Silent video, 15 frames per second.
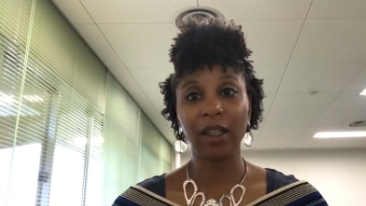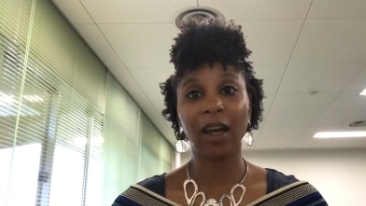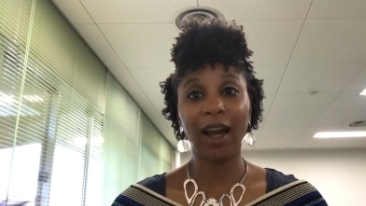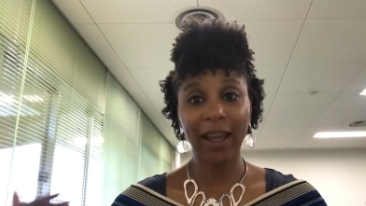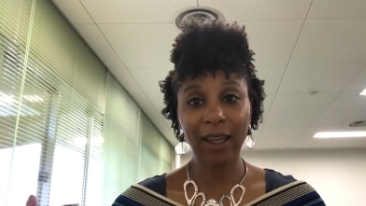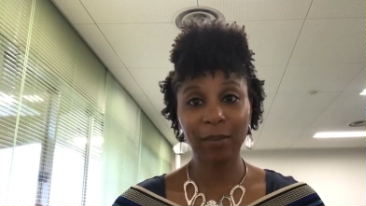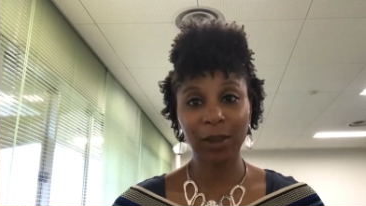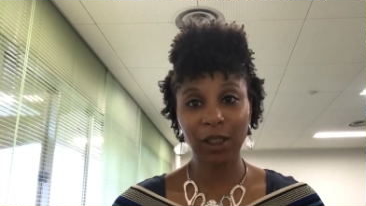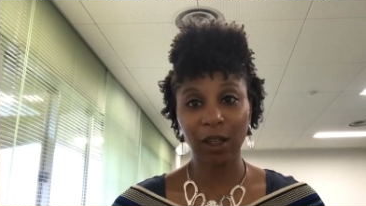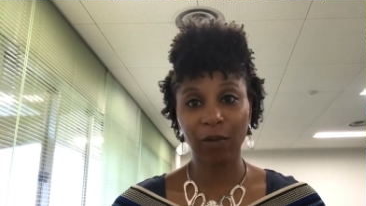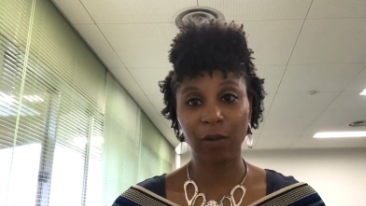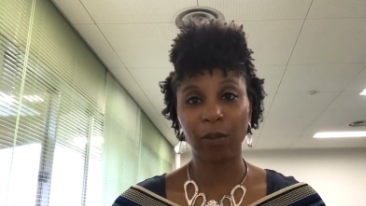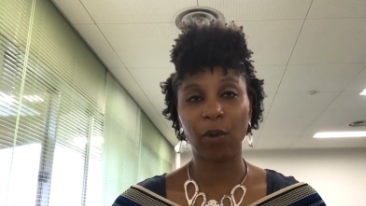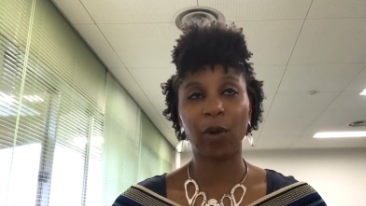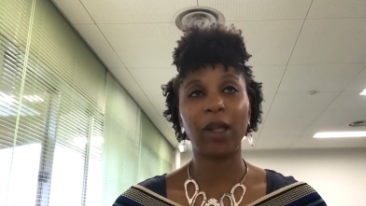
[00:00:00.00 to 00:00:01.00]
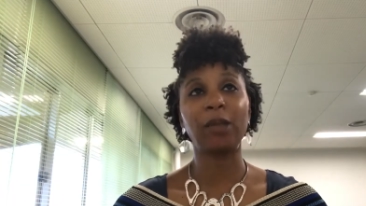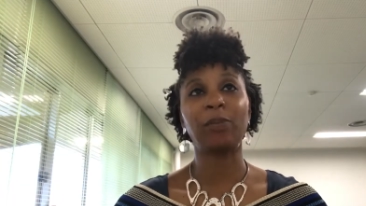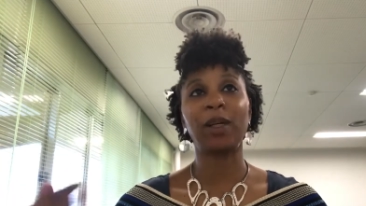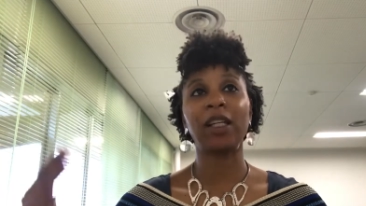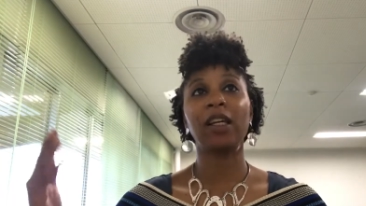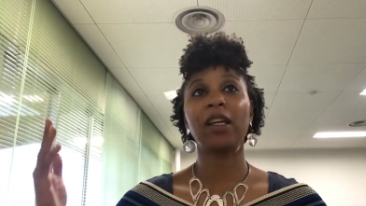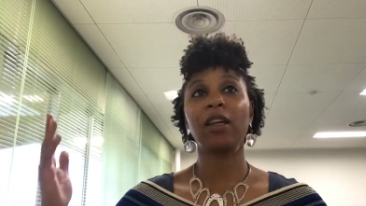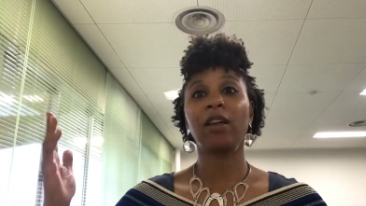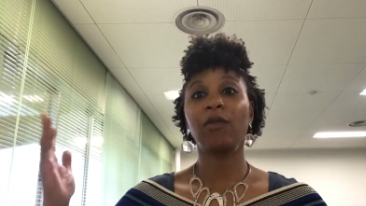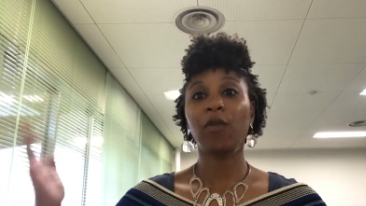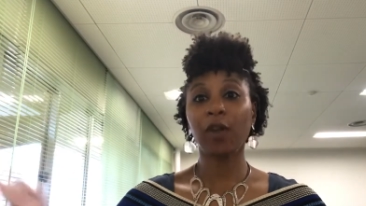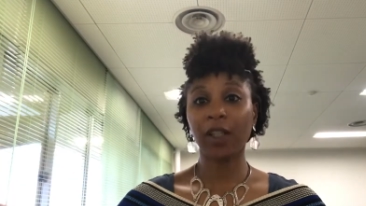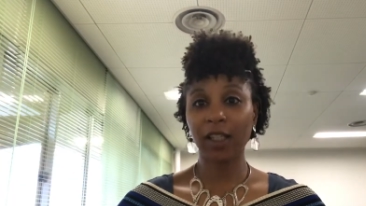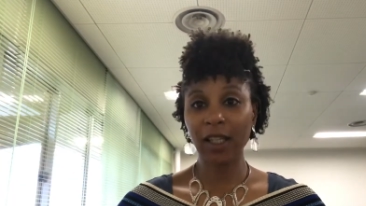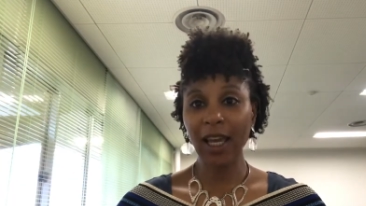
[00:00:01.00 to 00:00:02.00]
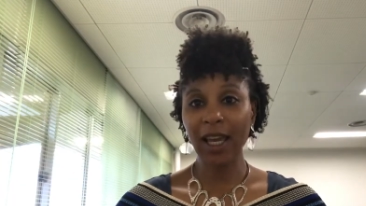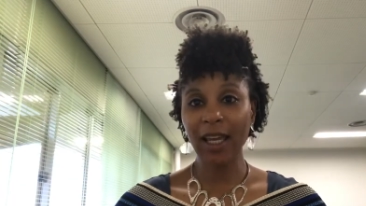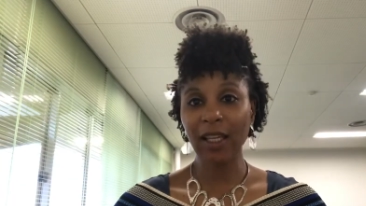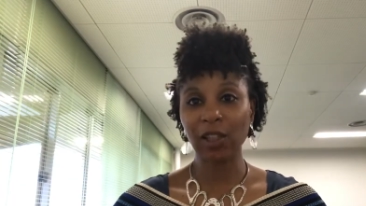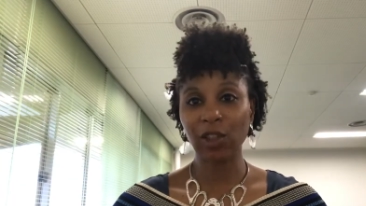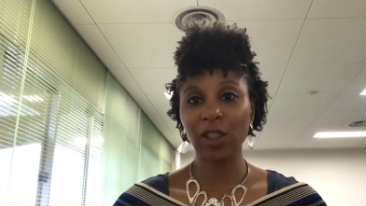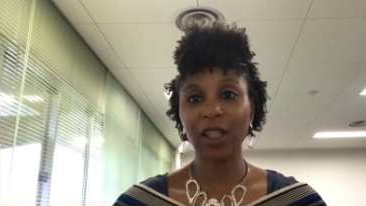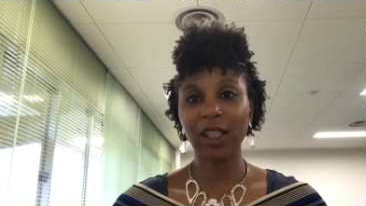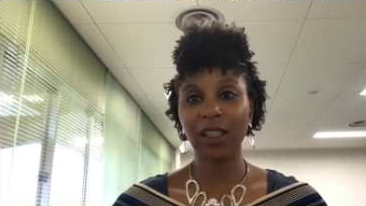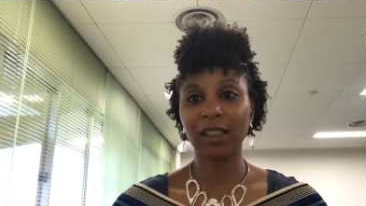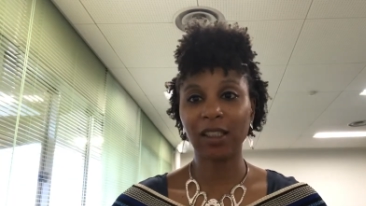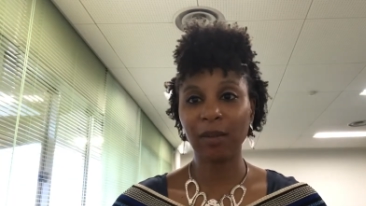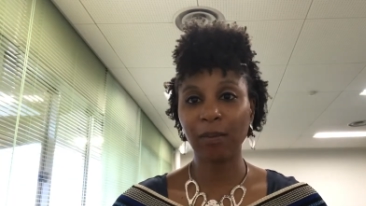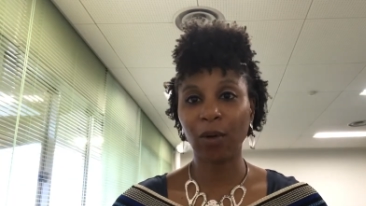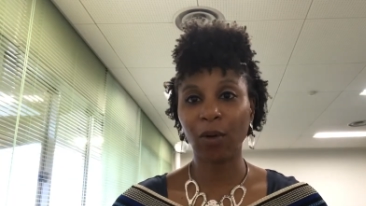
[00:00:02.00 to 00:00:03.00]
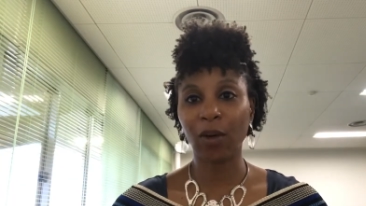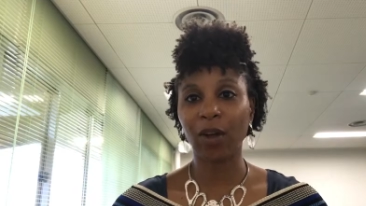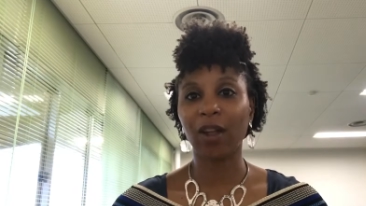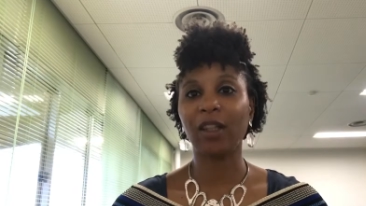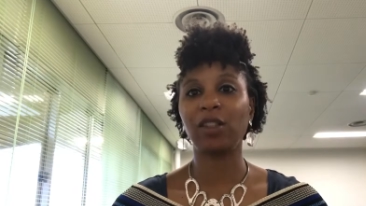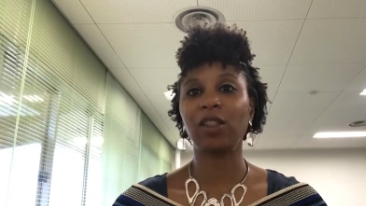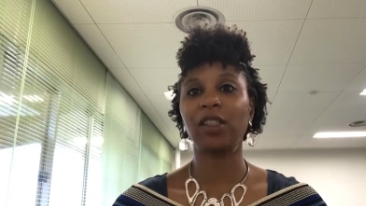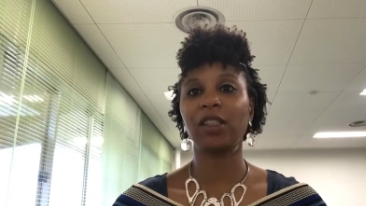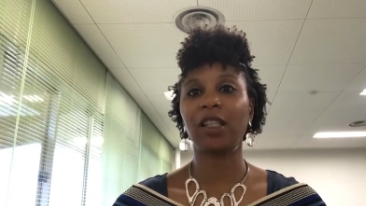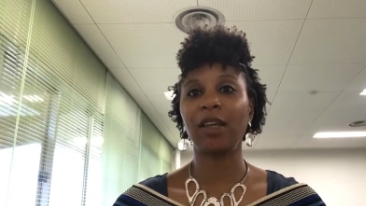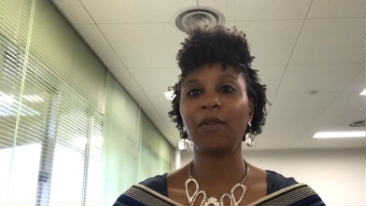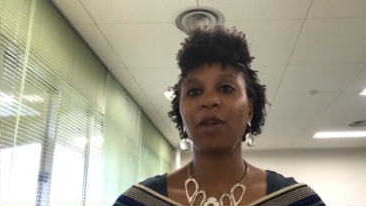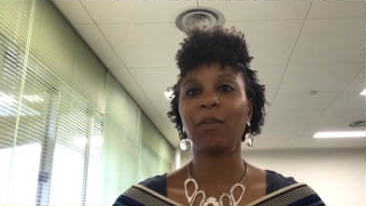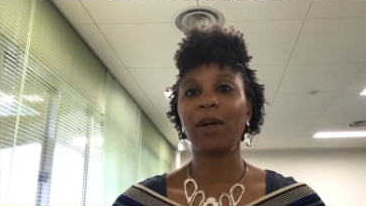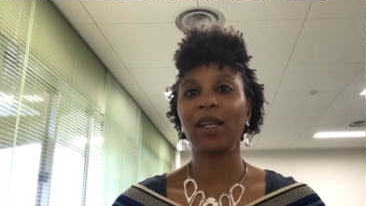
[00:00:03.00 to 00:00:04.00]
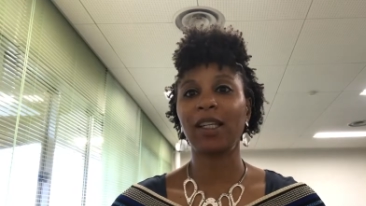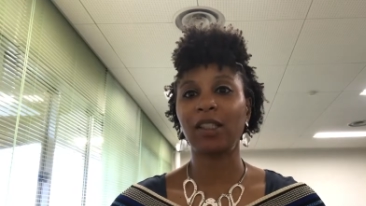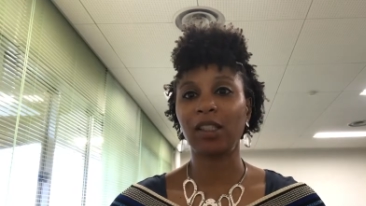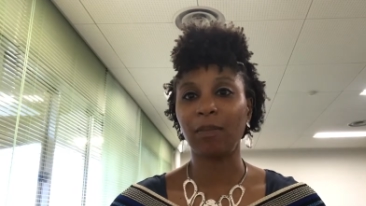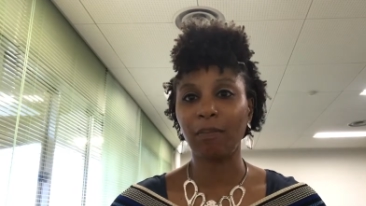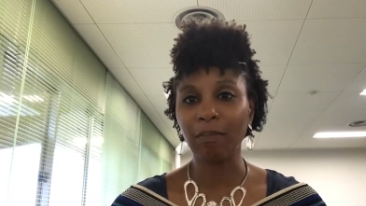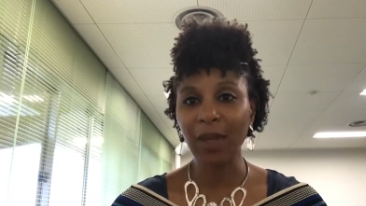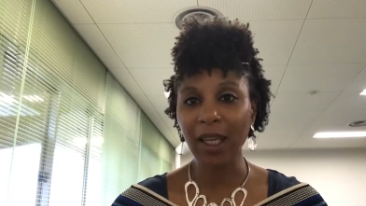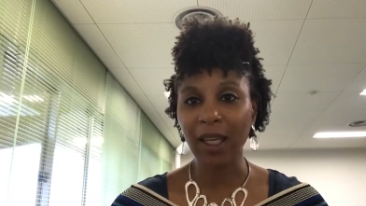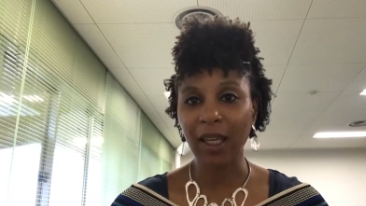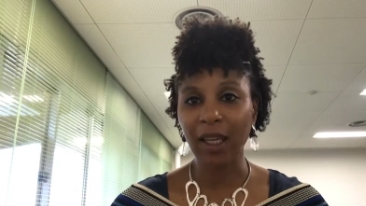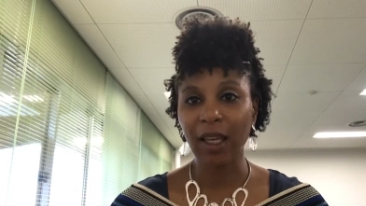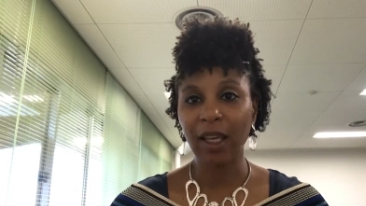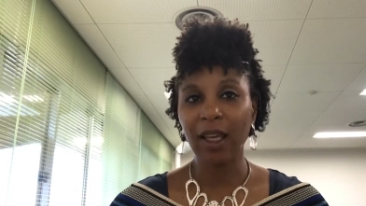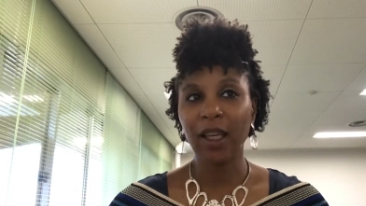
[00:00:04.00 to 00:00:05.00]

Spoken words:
Now, I am self-employed, but for the day, she is the employer and she's giving money to me.